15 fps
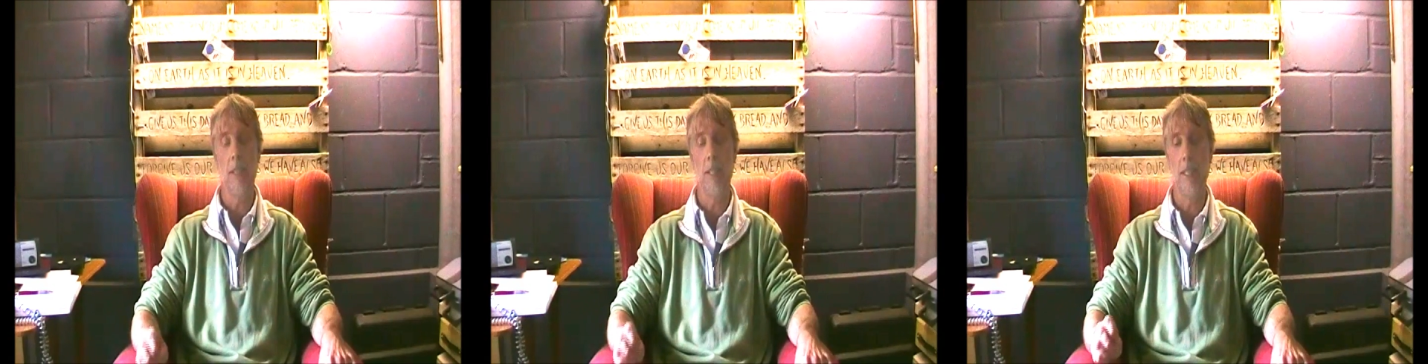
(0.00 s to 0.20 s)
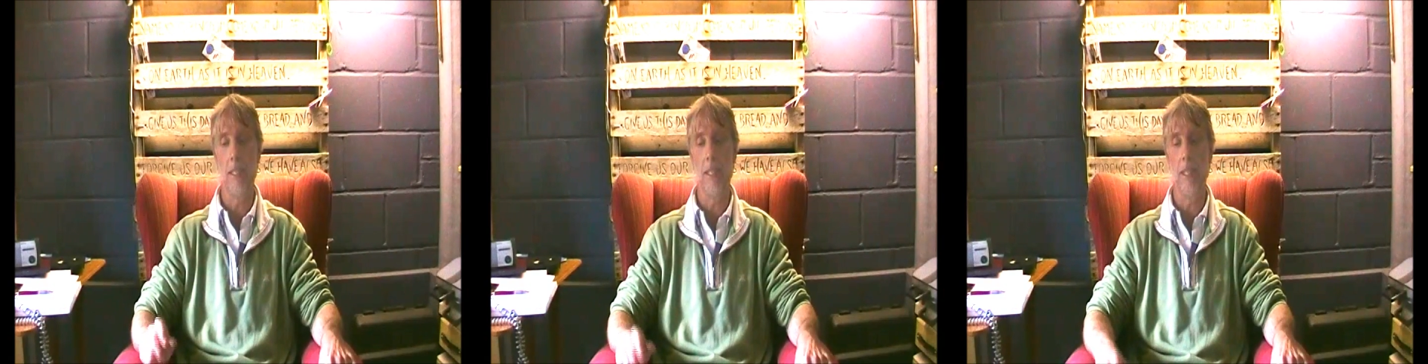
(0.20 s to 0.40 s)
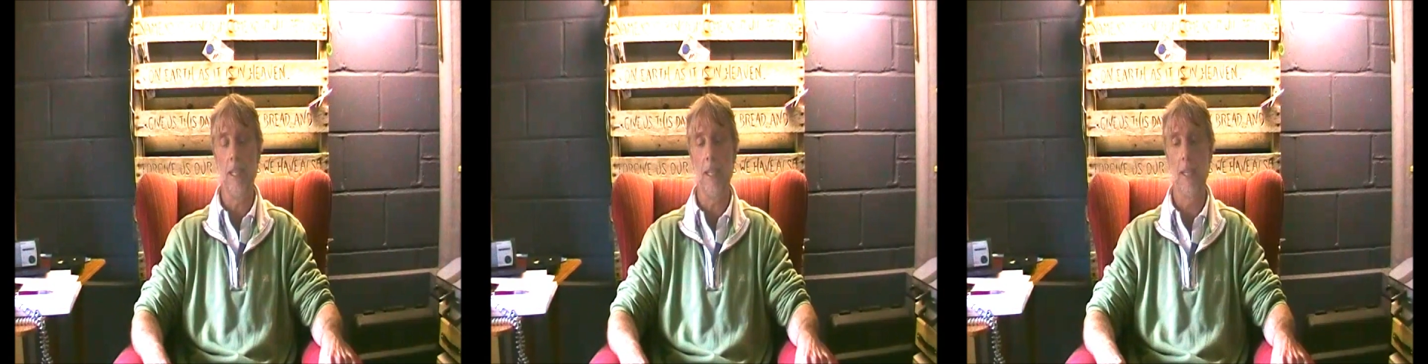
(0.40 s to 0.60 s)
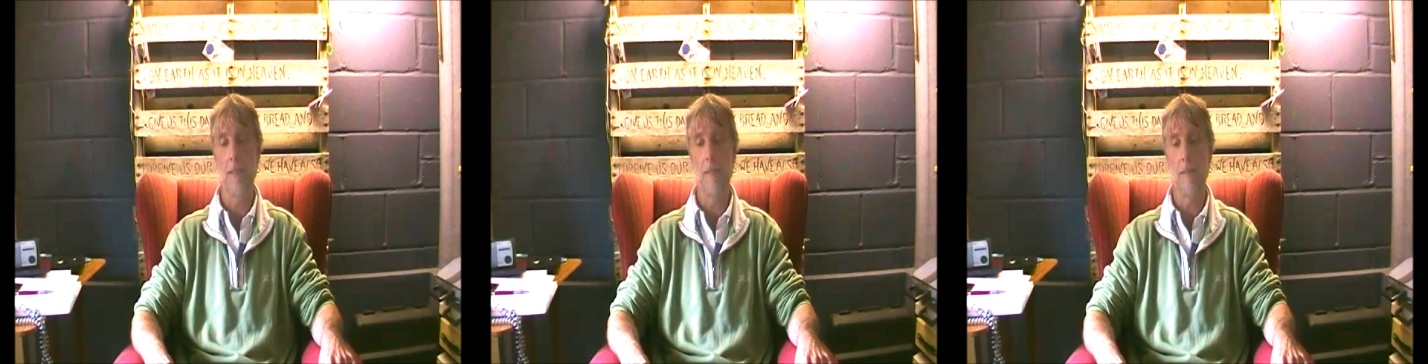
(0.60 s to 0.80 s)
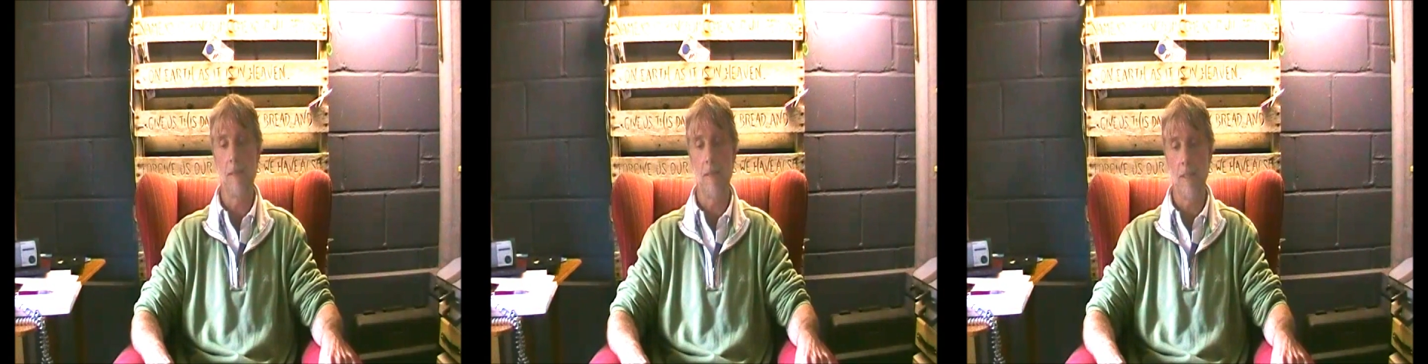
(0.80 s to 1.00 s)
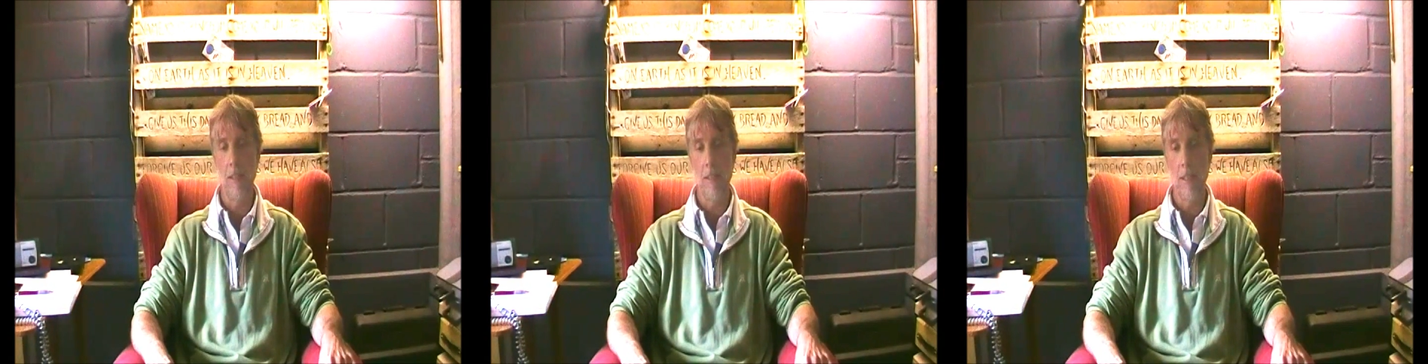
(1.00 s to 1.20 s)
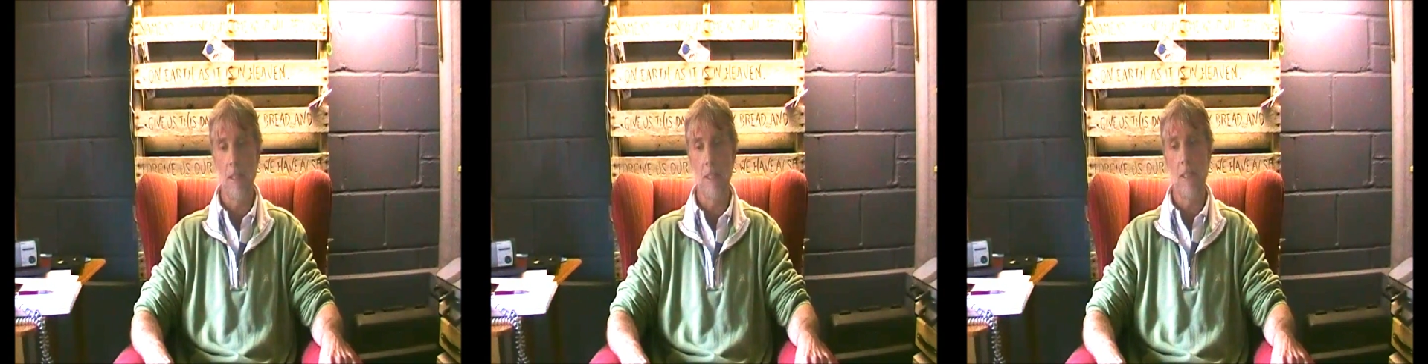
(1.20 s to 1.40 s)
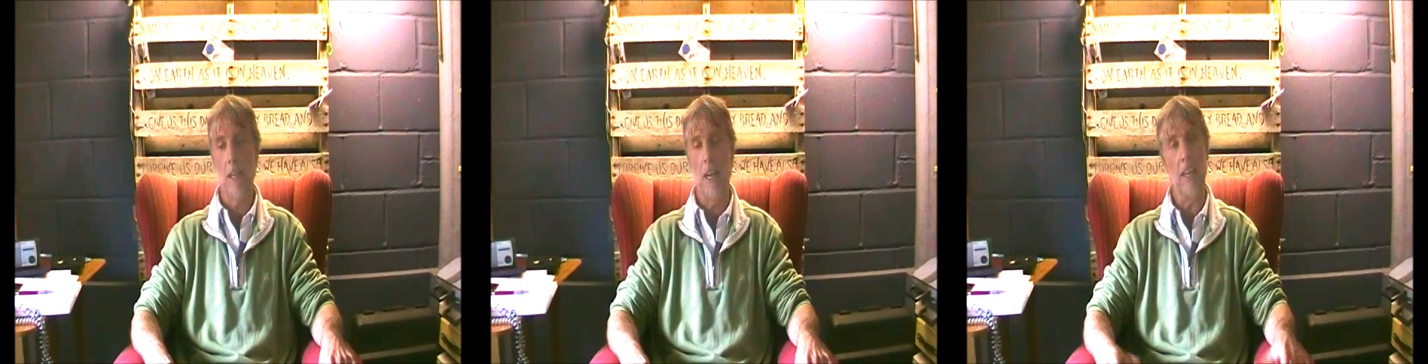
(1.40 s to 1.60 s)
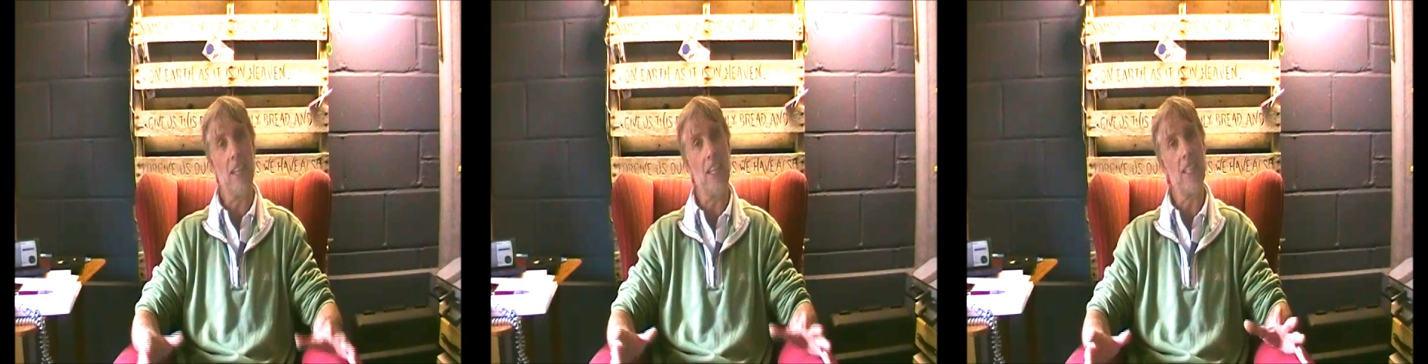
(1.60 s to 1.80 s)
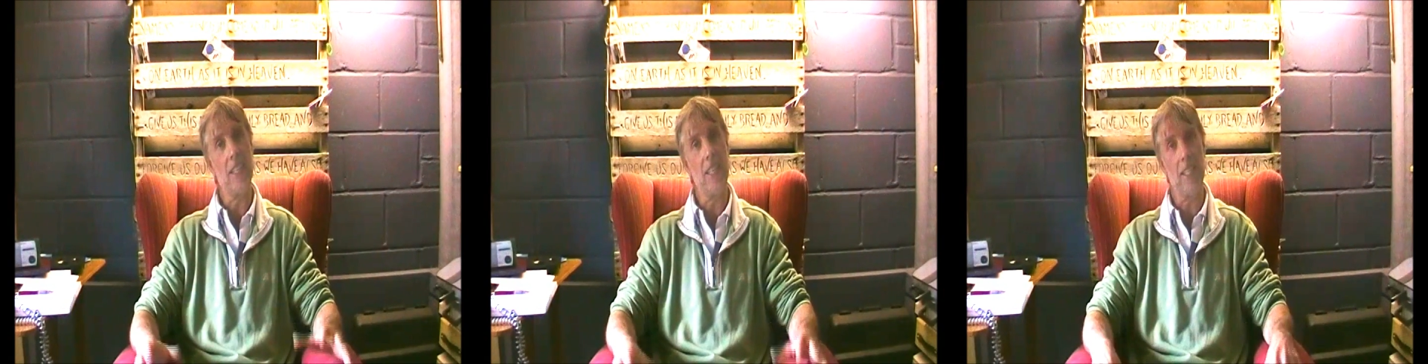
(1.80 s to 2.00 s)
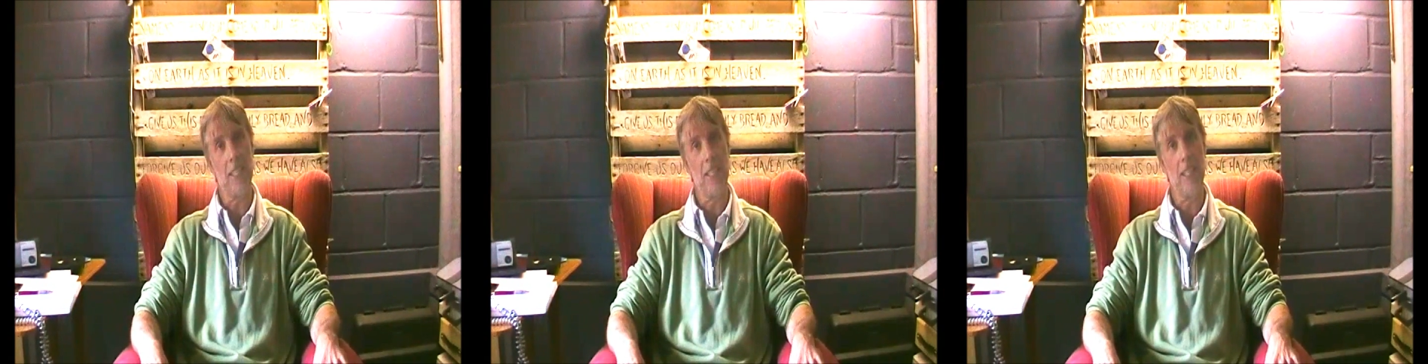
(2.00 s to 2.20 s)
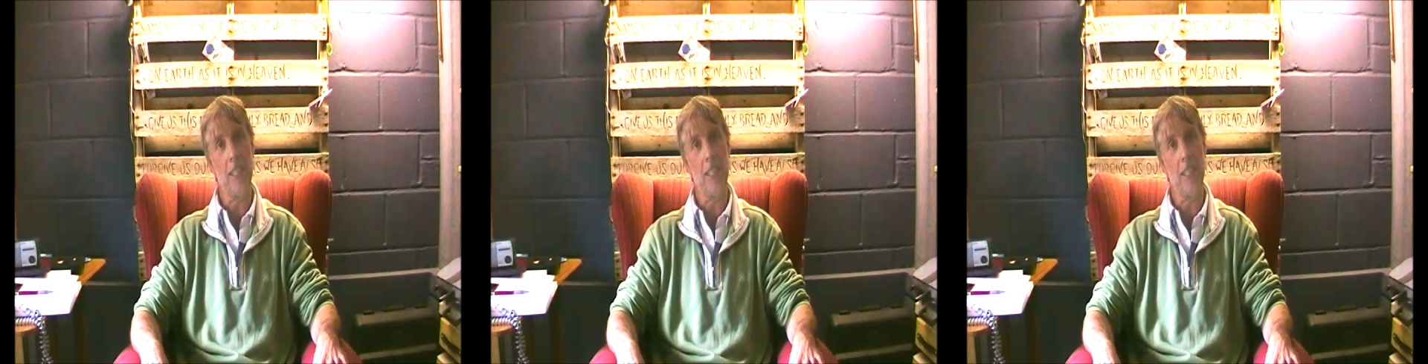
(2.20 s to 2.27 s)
and I guess that's the